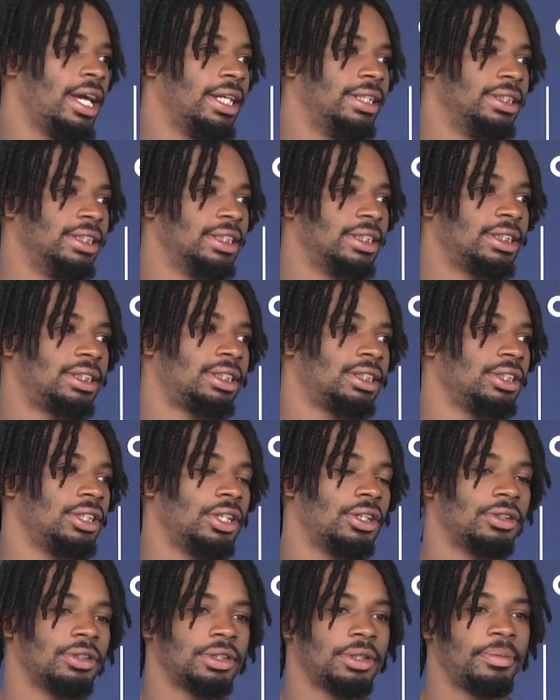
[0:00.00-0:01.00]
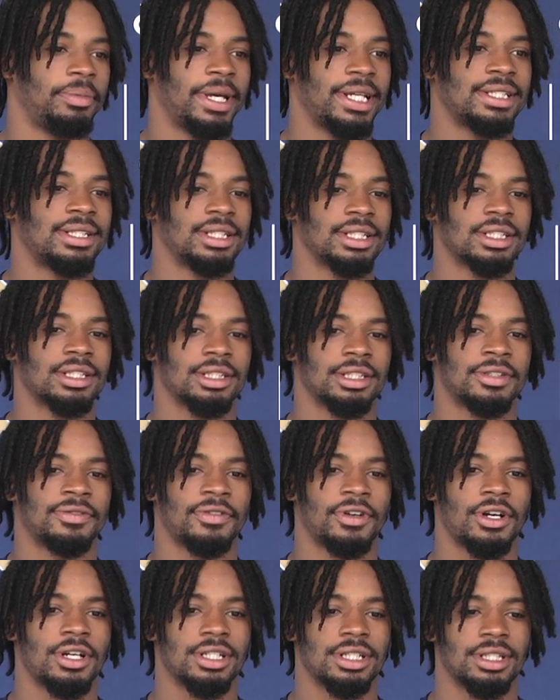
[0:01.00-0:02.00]
and just, you know, the basics as
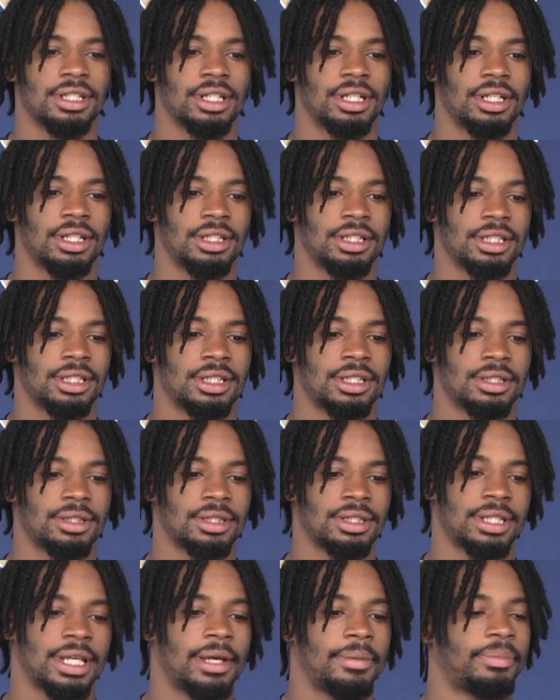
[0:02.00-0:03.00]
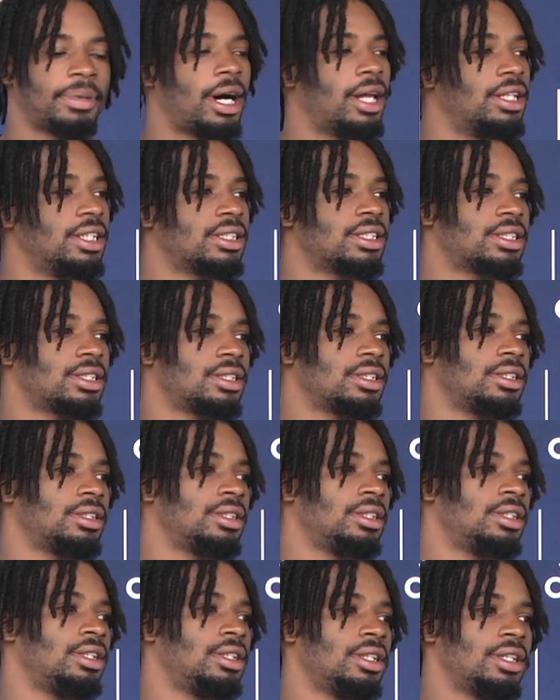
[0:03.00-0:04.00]
far as just staying polished
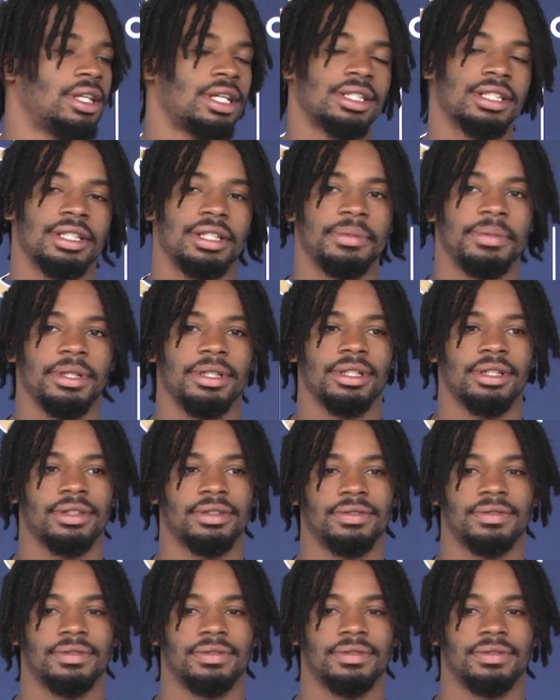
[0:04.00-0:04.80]
as a DB.